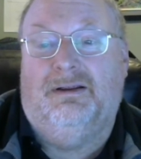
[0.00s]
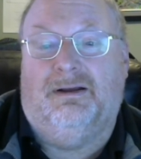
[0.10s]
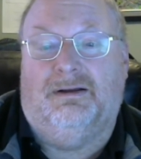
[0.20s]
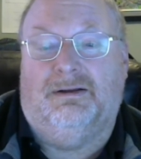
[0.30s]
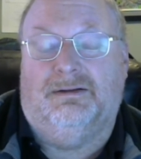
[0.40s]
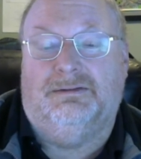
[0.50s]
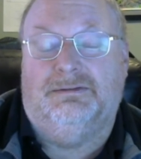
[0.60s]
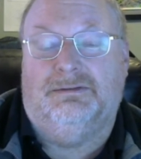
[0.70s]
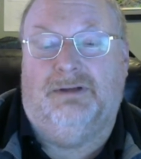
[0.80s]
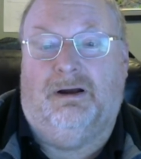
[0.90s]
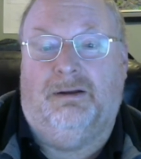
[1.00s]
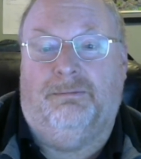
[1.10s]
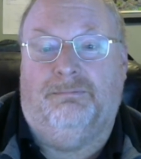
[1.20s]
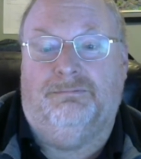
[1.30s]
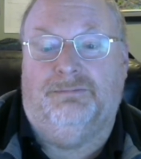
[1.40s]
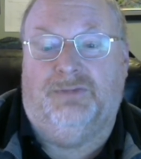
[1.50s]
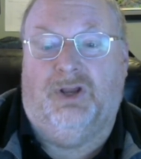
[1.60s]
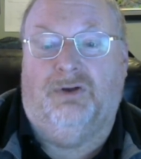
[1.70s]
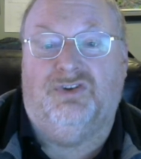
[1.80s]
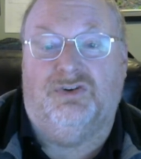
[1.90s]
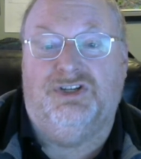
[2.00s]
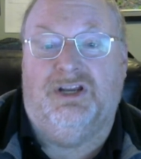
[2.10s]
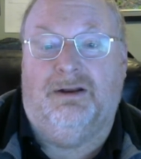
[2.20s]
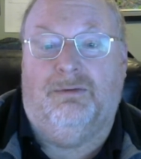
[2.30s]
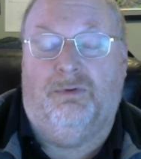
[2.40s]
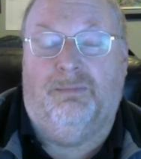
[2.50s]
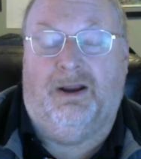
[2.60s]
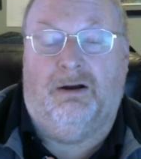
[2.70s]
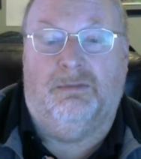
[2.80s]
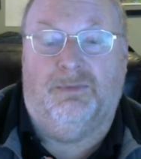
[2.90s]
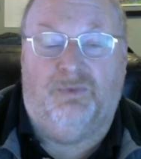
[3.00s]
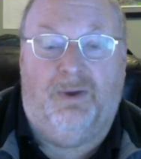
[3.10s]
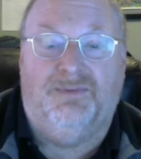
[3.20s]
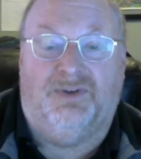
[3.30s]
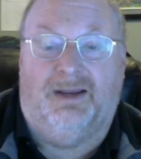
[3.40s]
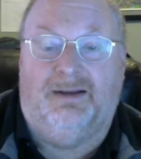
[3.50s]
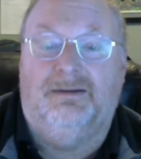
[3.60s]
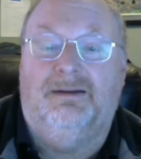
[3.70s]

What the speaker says: on associated with my Artemis website,